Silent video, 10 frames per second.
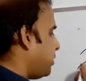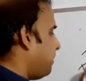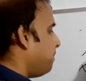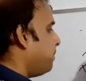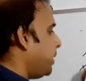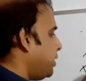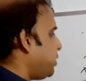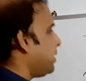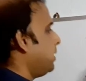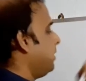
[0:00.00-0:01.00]
of
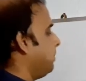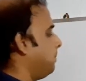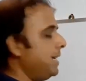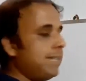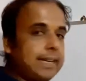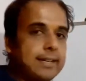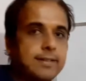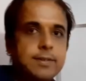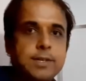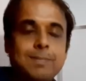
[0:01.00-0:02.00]
bridged bicyclic
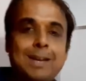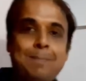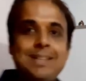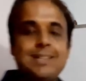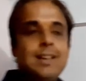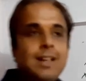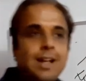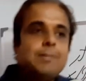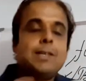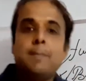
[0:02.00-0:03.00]
system. That means a
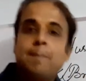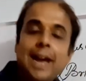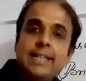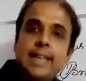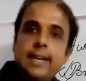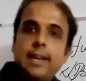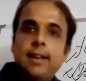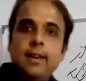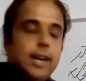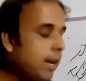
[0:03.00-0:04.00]

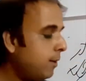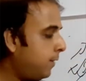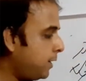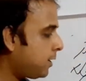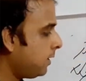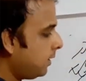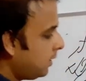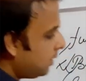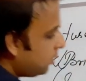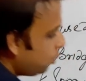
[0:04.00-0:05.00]
bicycle in which
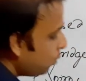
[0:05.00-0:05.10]
two